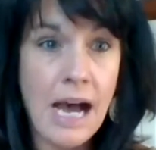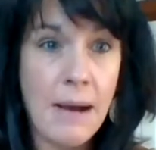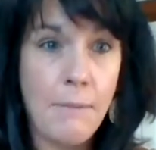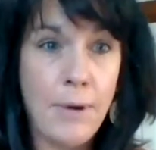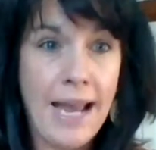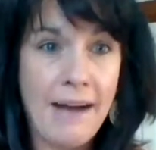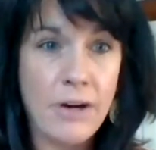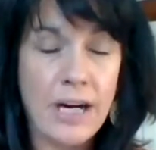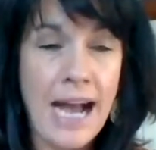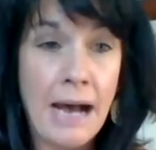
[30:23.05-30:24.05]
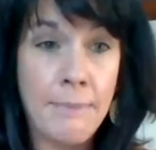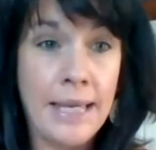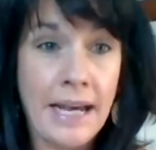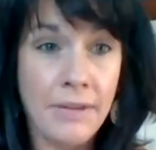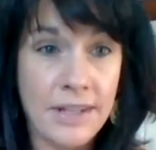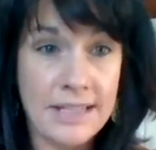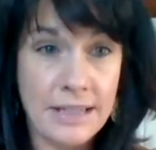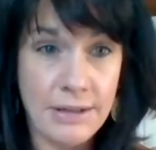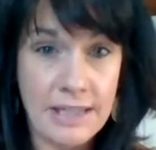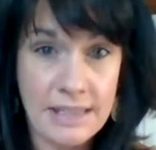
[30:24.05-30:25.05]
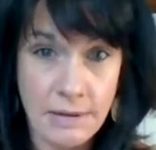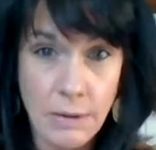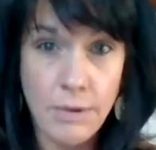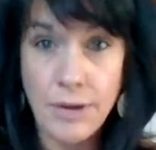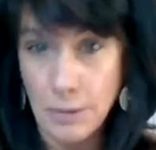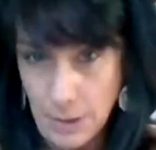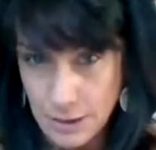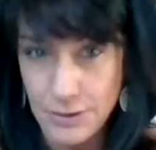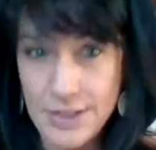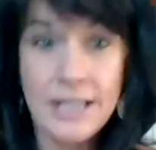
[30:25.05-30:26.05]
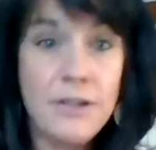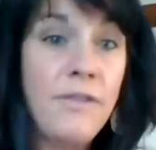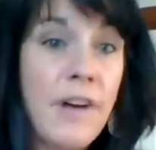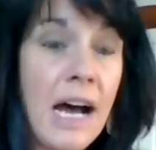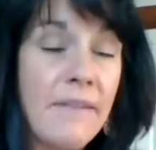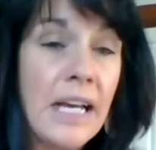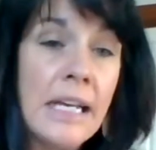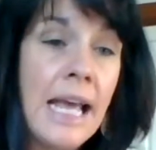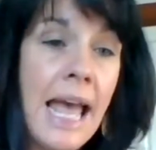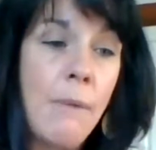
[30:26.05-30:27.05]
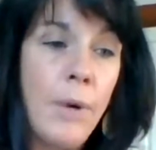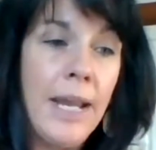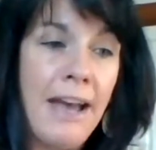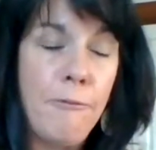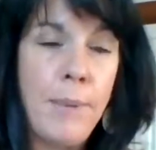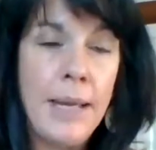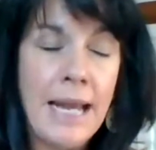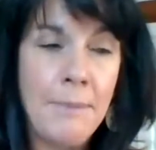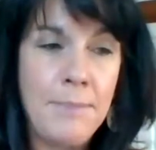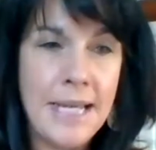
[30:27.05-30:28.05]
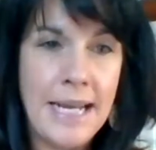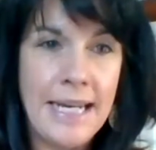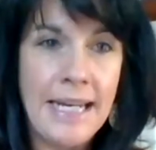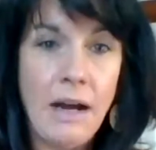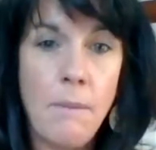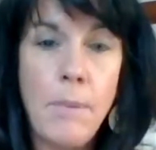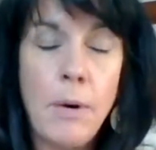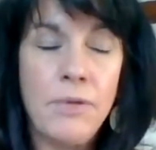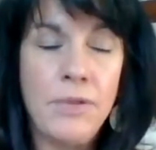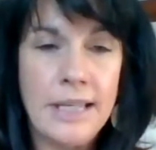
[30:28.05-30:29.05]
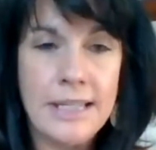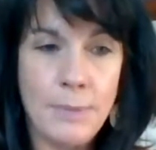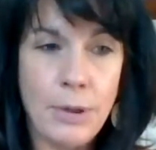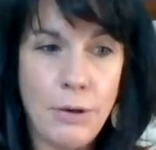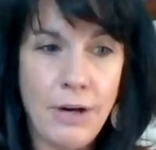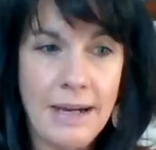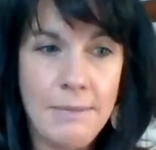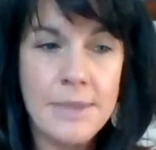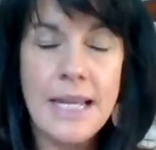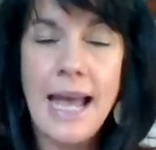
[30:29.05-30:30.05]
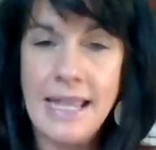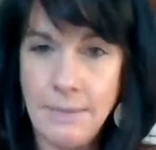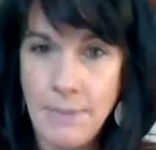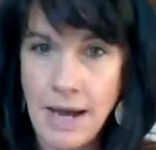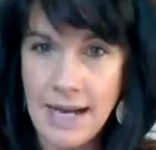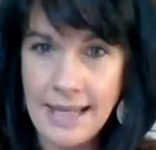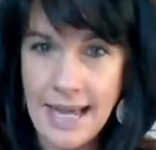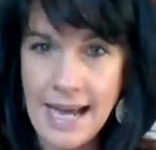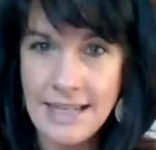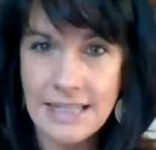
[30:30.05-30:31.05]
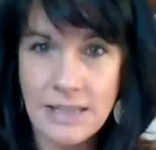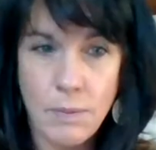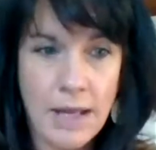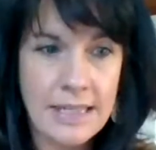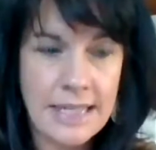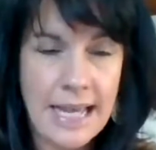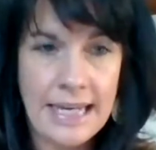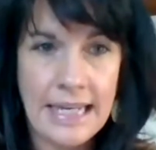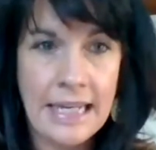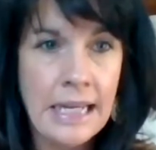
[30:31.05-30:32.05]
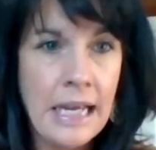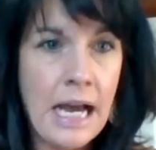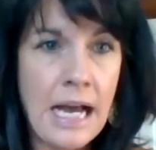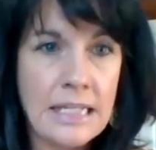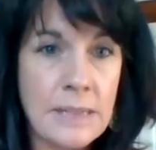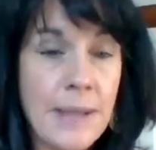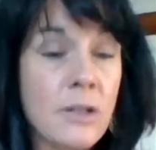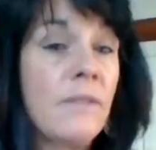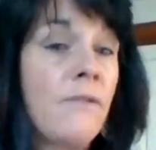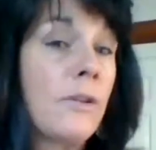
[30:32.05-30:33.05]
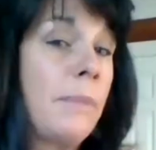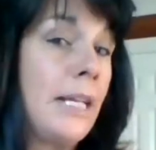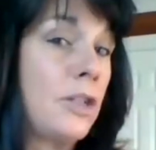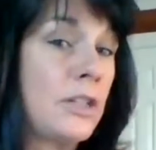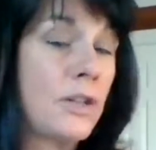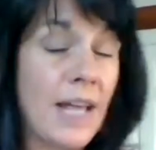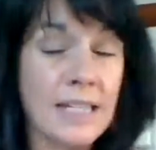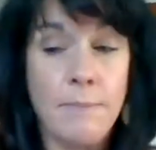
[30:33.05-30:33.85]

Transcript: we have our Happy Healthy series with our partner, Sandra Fava. And we have been updating both these programs and the podcast, as well as any special information. So that's